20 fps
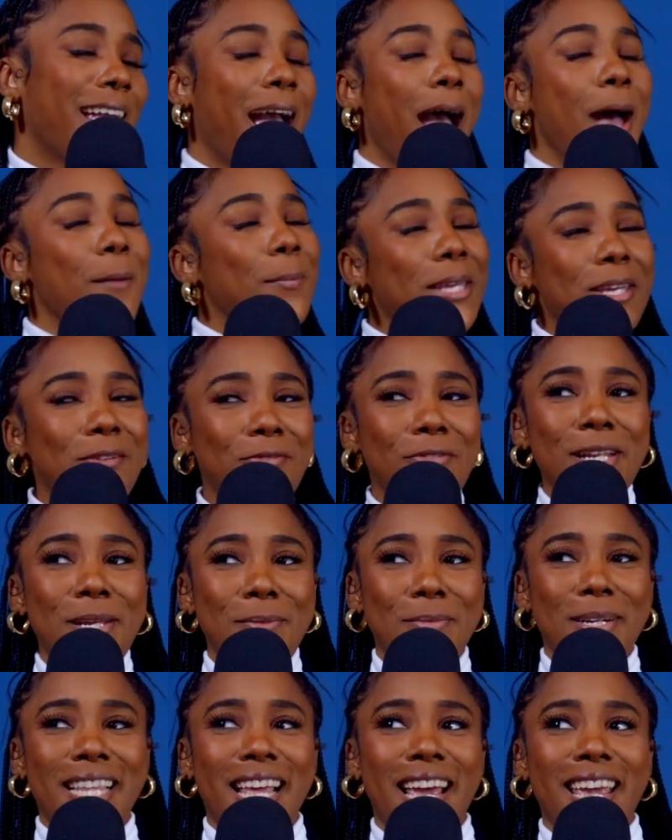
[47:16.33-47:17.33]
I'm being funny,
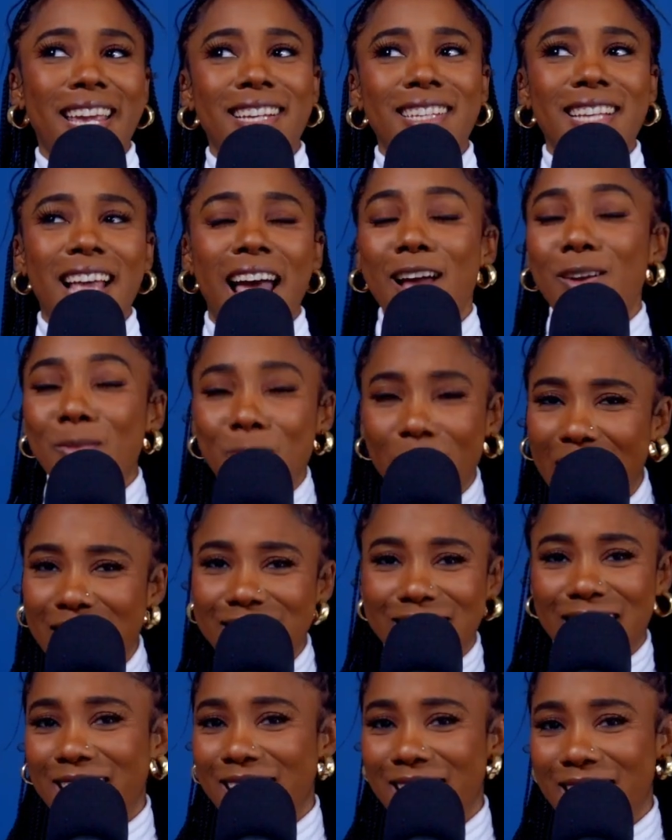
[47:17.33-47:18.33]
but like, I don't
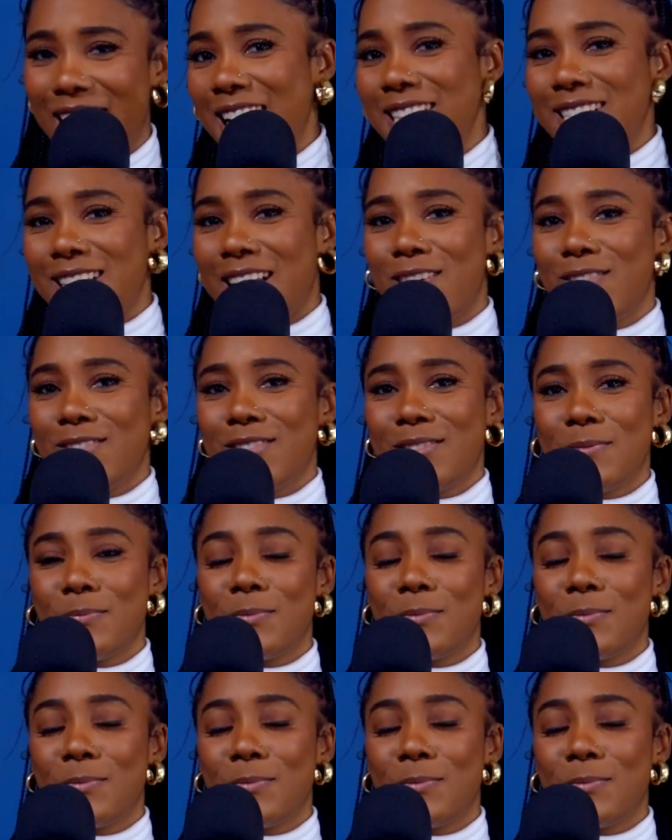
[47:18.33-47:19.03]
mind taking guys out.